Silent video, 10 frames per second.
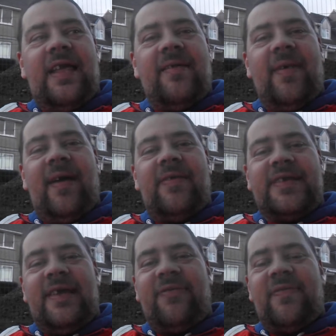the moment.
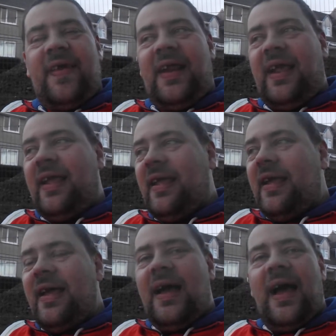There's nothing really
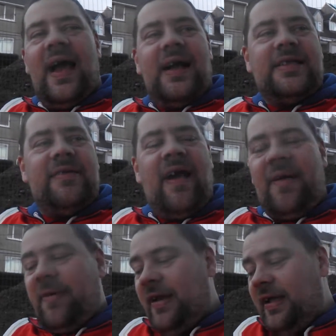active
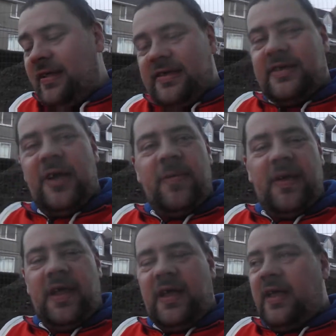happening. There's
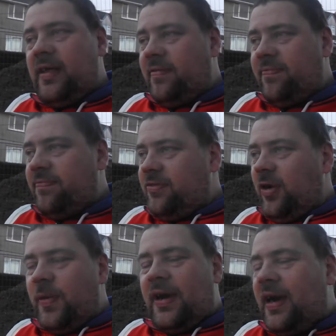nobody
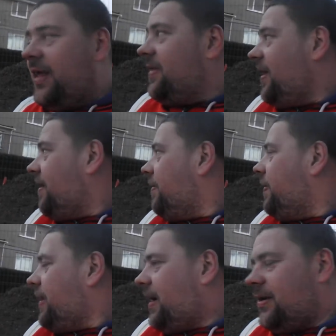doing anything. Well,
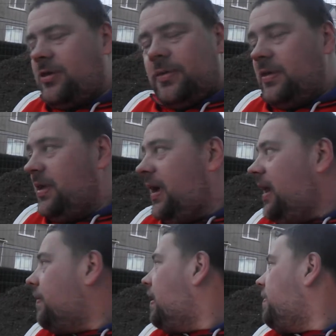we can't do anything
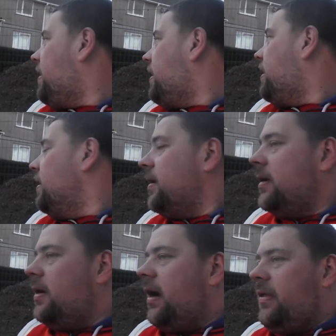anyway, mate.
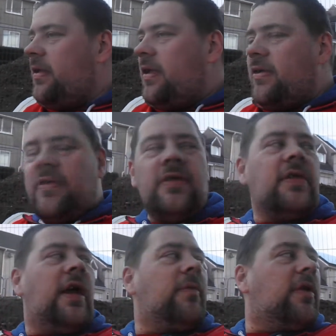I think the nearest
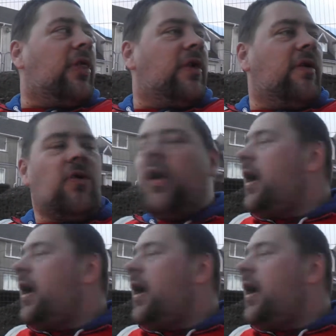entertainment I think I've got